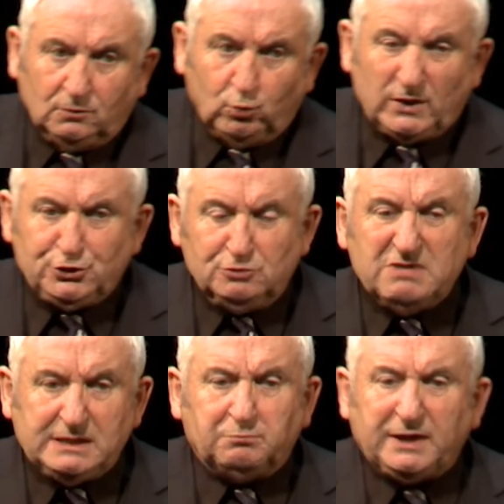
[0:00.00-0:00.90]
when you
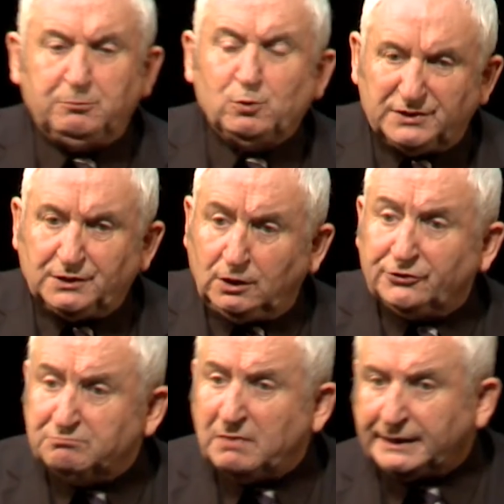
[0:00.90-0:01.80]
meet people with a lot
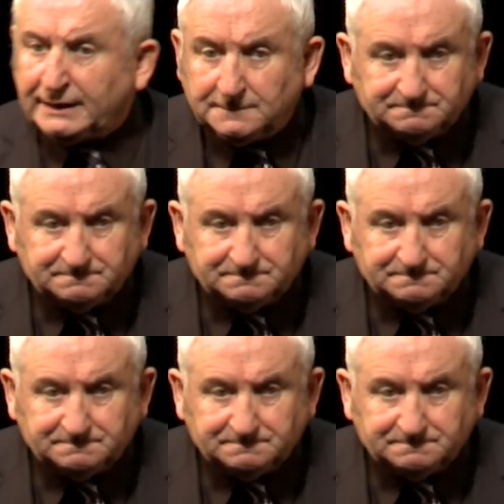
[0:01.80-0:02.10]
of money.